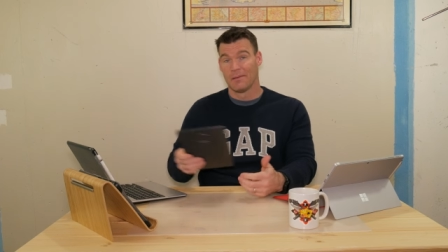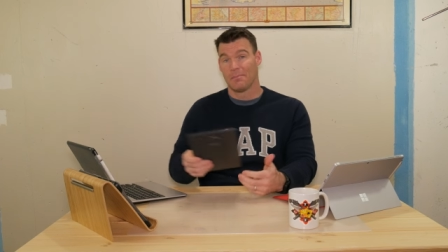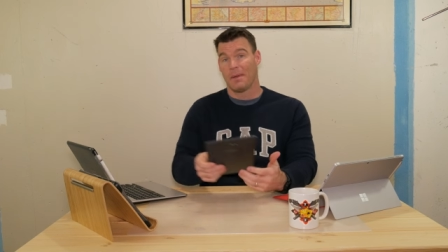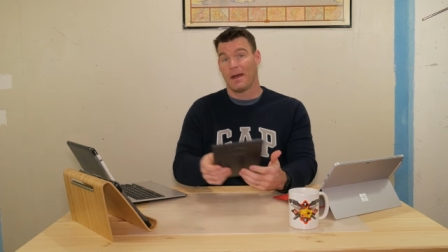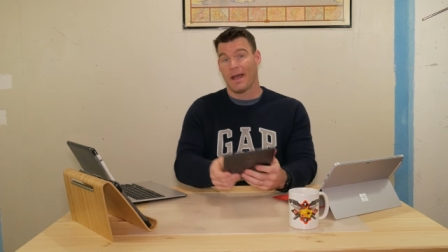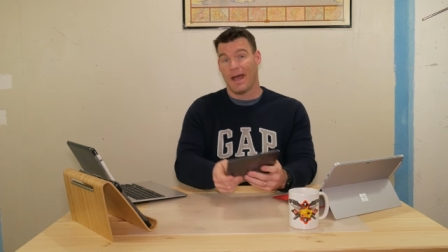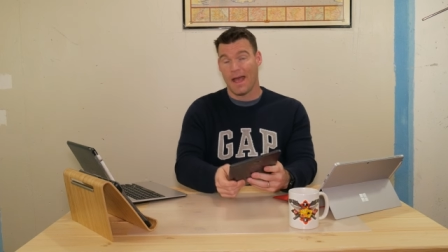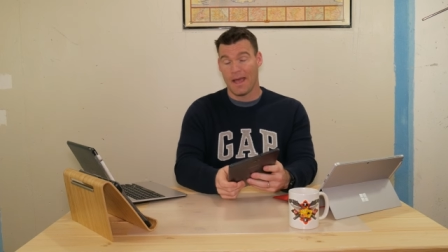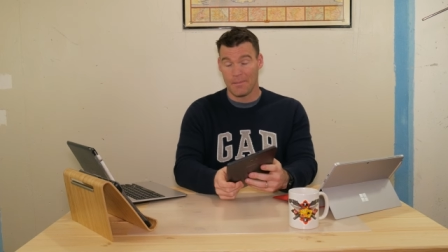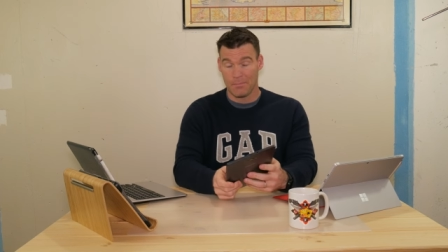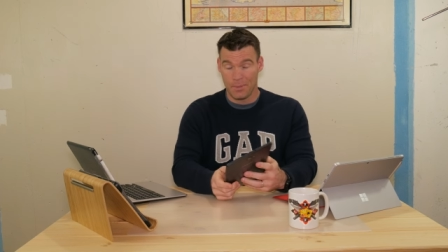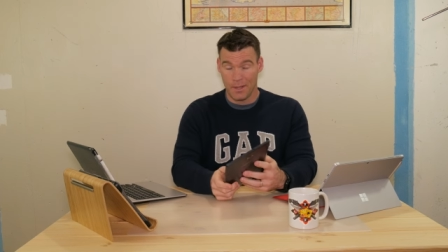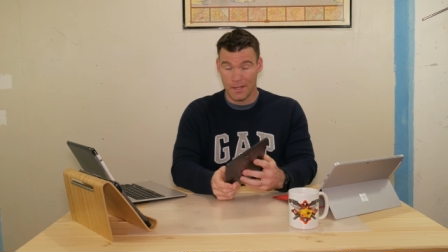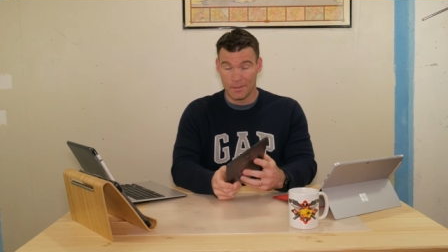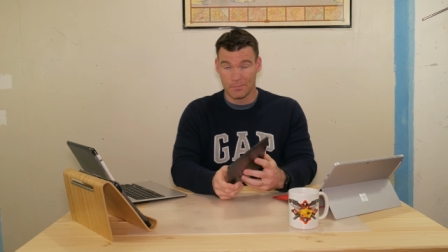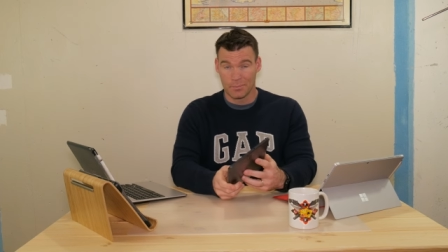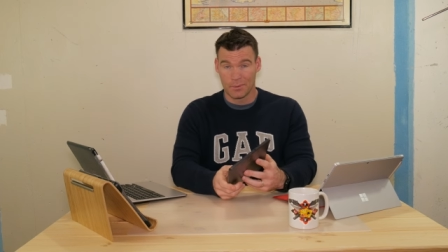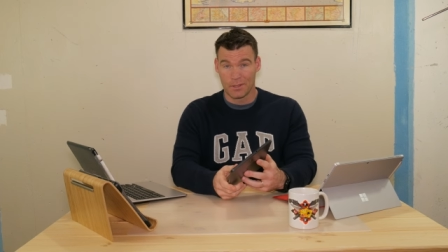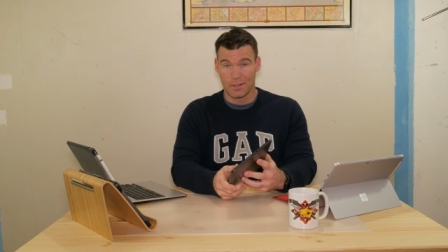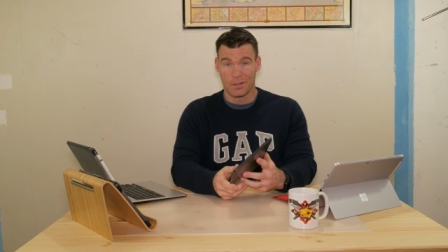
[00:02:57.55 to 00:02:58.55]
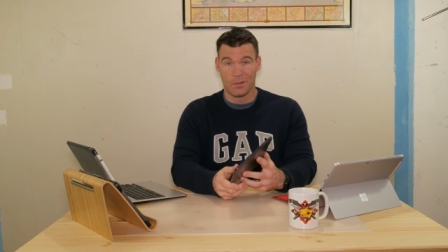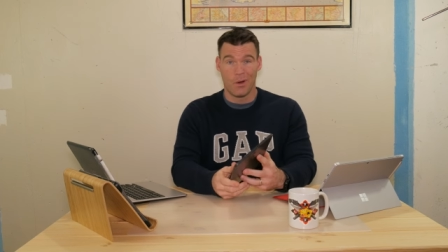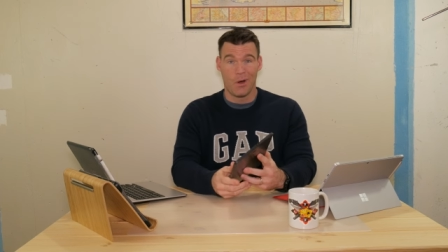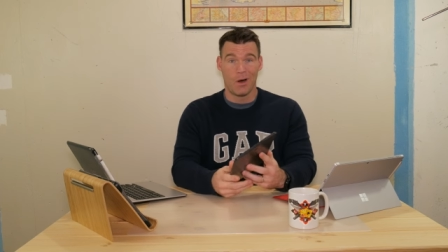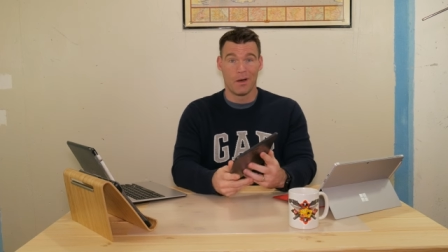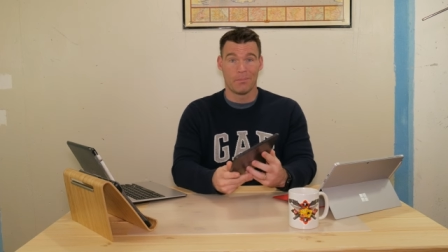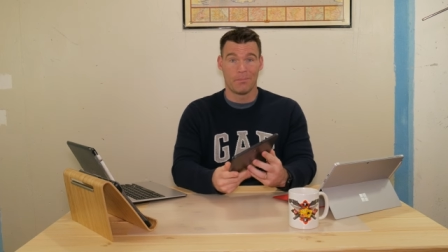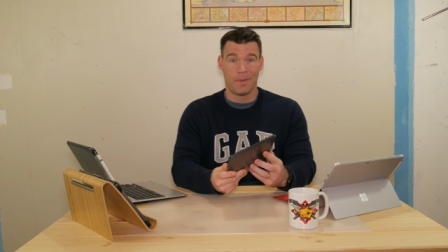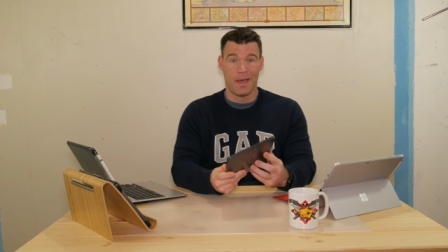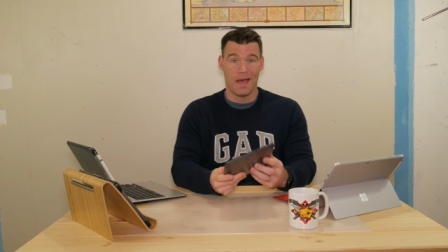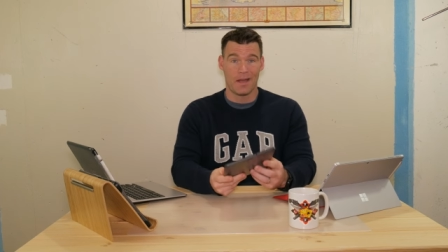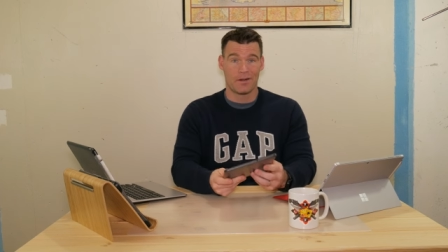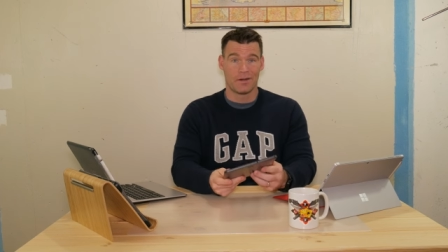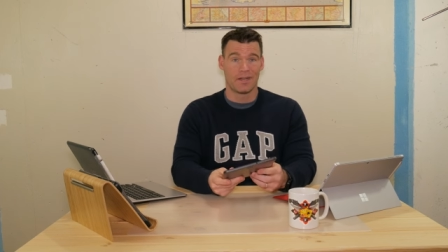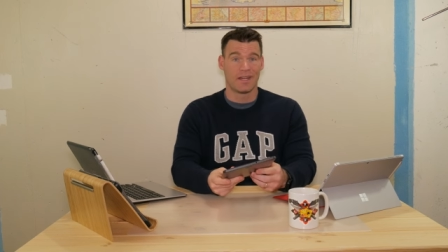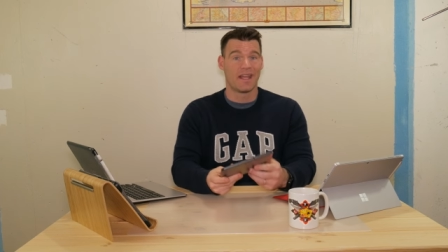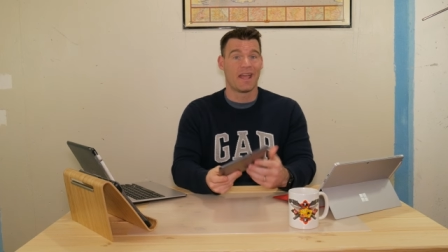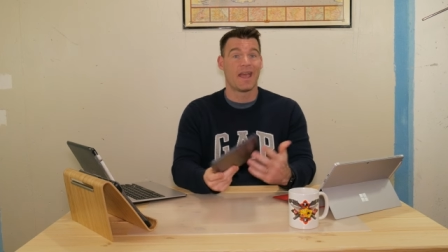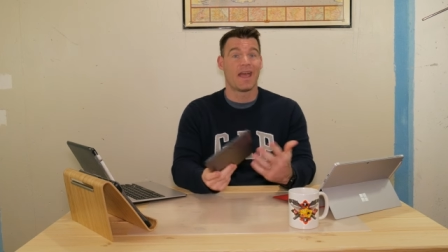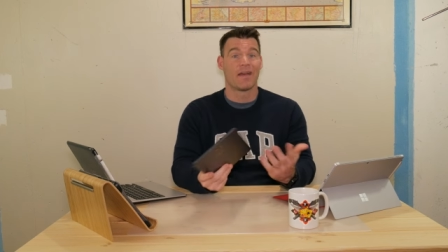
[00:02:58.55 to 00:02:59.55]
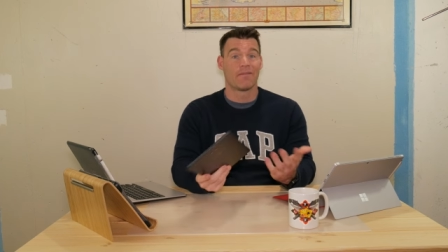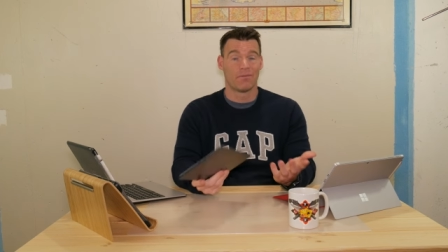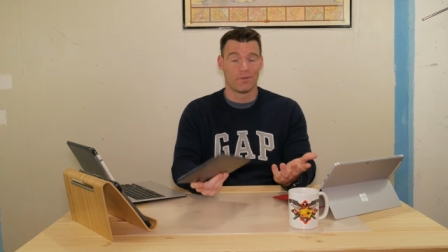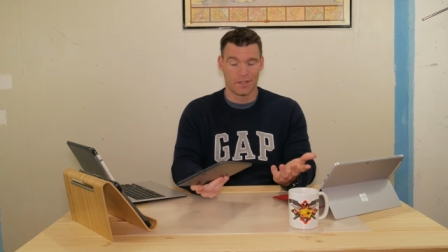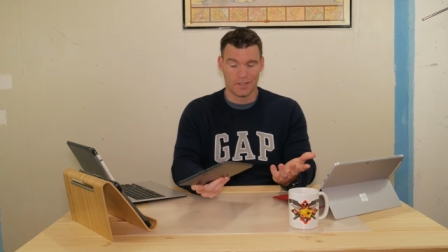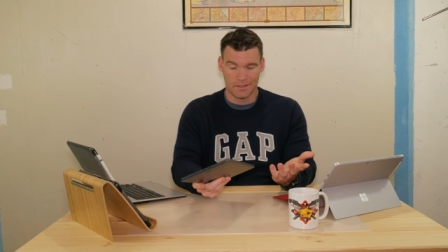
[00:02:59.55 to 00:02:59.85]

my iPad Pro on battery every